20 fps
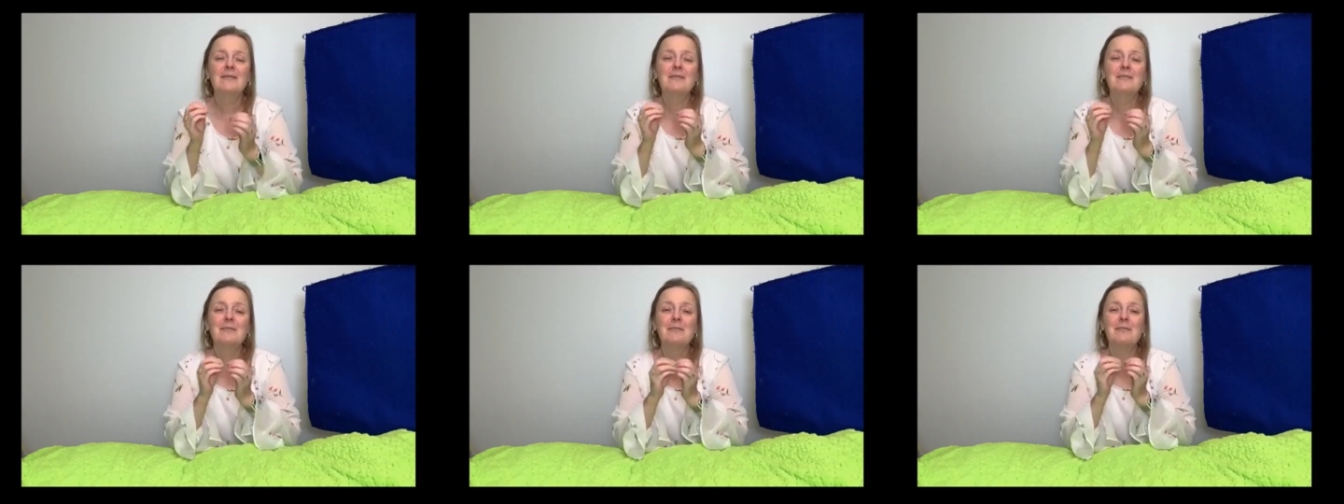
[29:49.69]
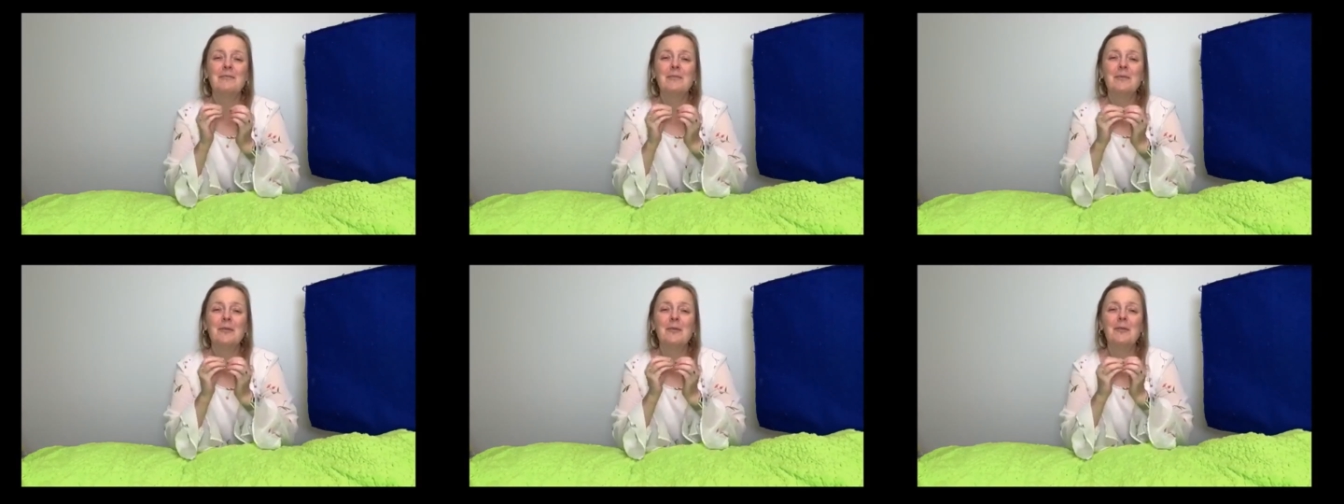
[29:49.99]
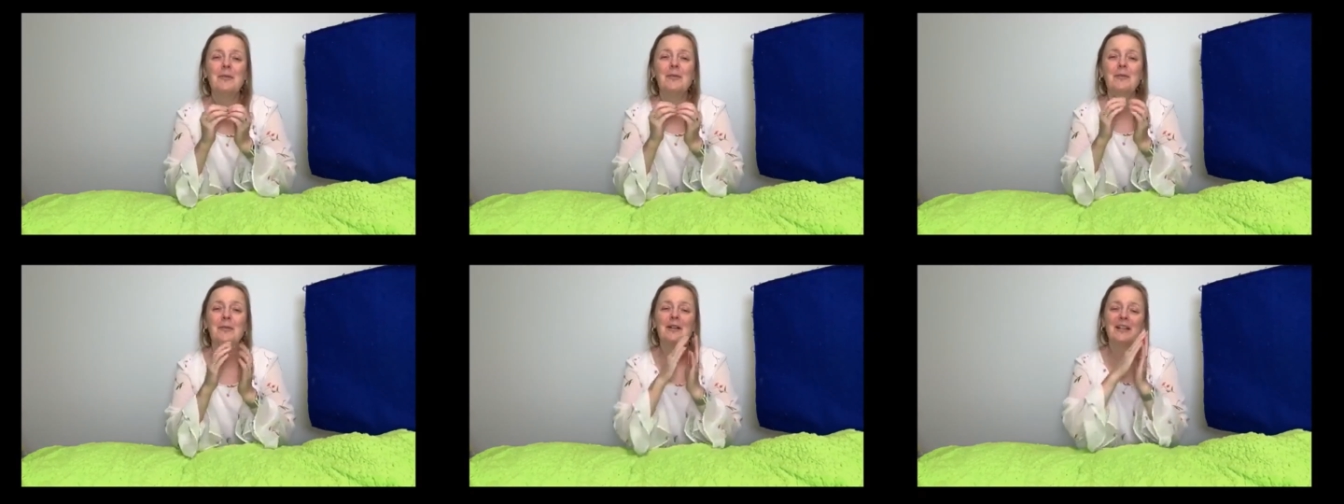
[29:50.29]

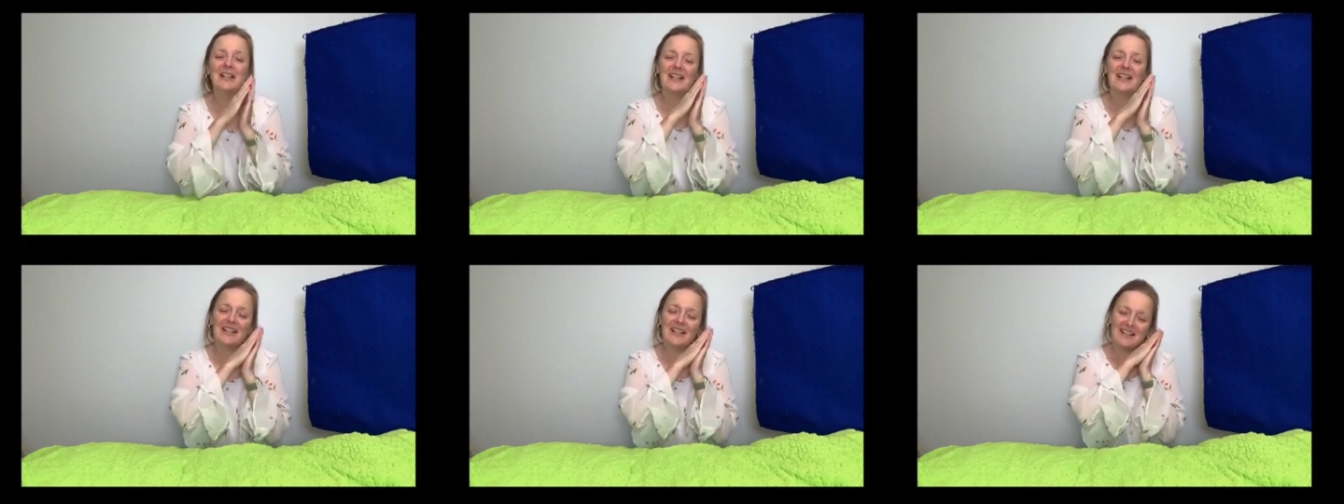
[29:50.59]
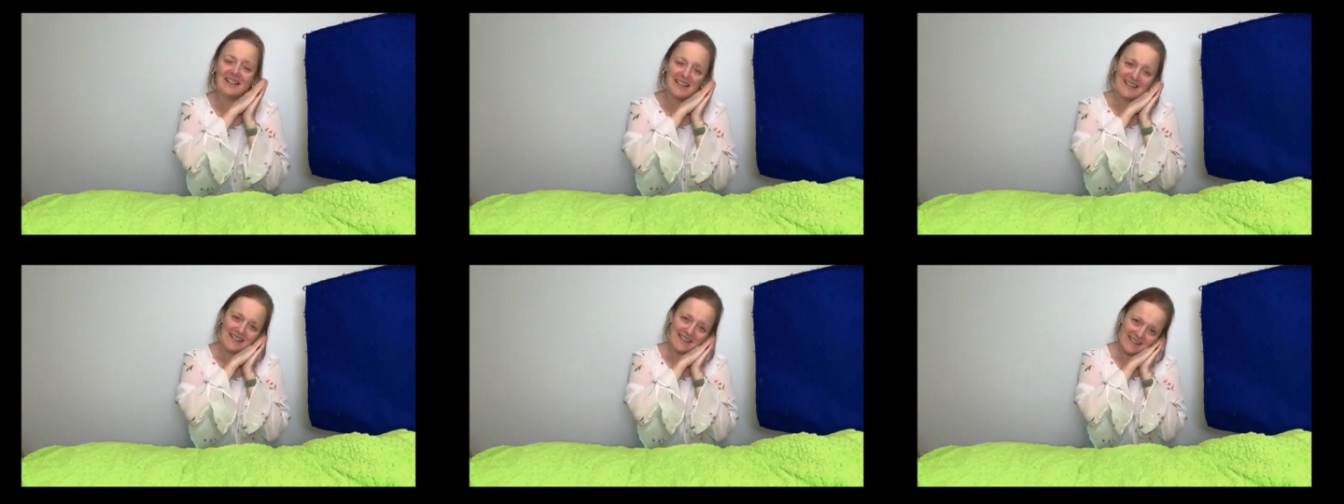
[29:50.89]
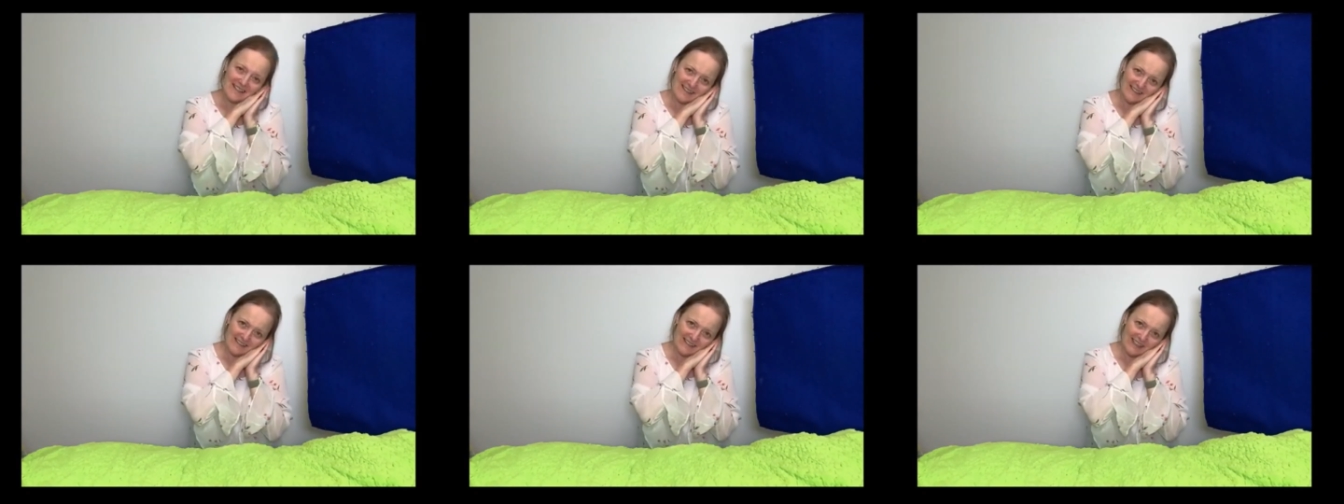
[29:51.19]
more
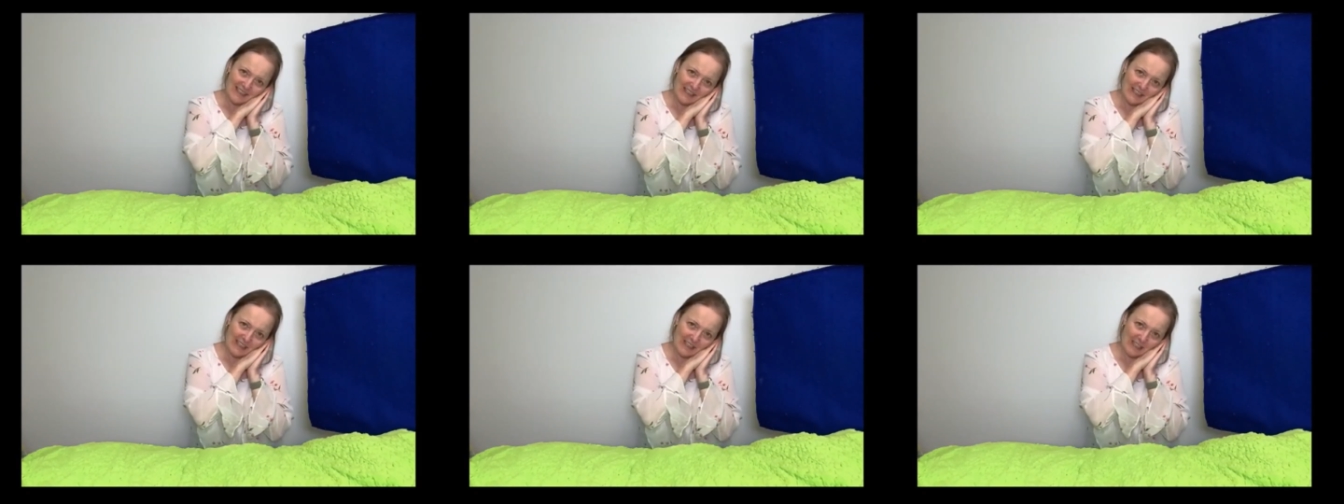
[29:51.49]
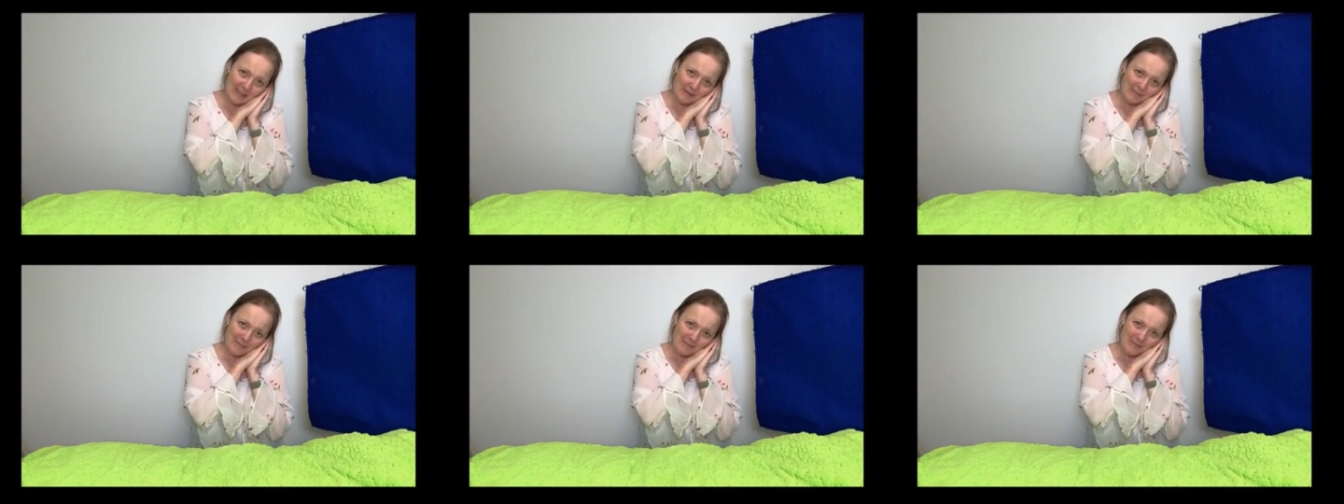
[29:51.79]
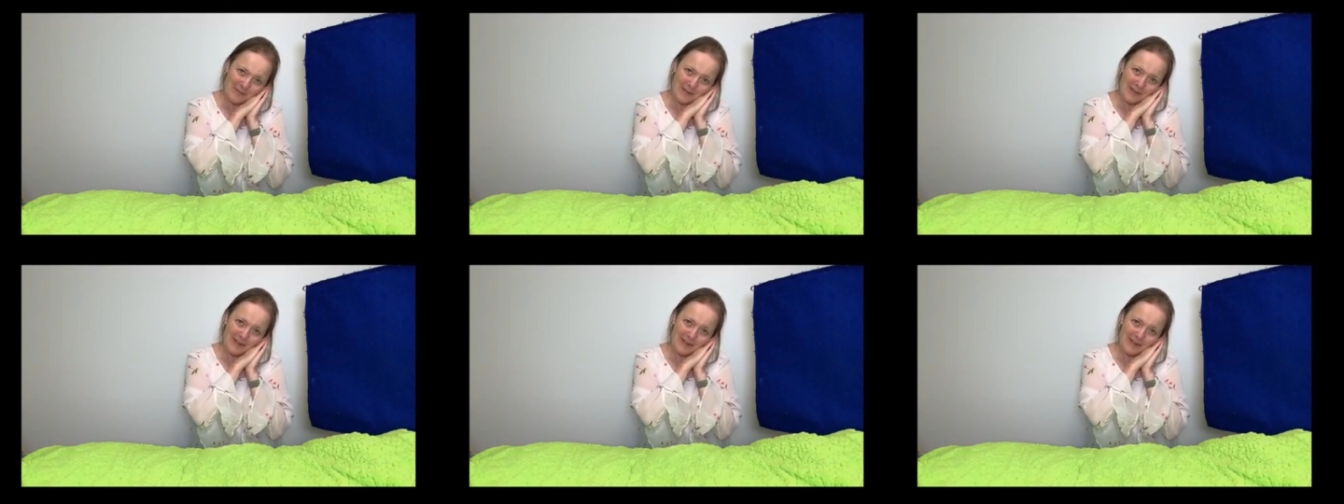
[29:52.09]
sleep.